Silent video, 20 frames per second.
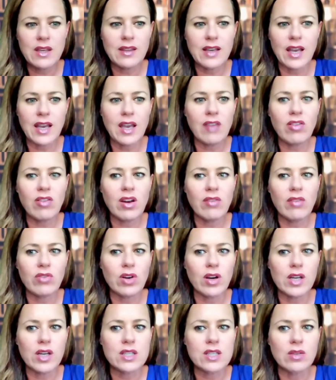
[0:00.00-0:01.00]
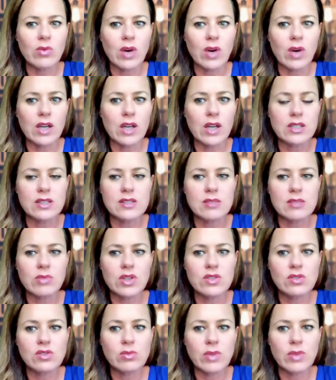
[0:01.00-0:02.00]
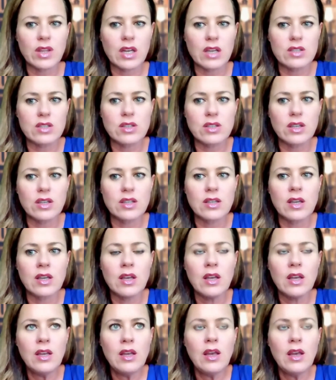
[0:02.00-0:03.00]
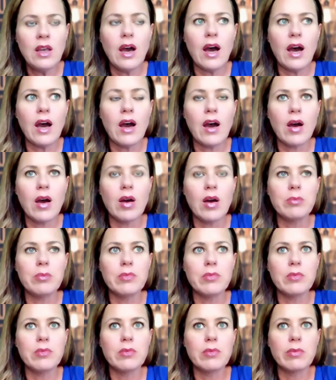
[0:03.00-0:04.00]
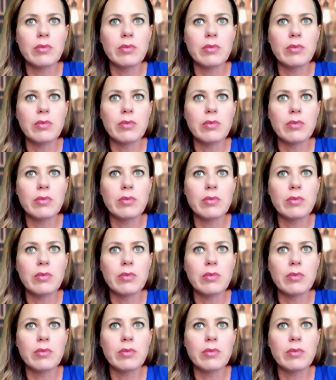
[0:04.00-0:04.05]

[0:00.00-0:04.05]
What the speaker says: Like I haven't ever actually watched it. Somebody told me that I should.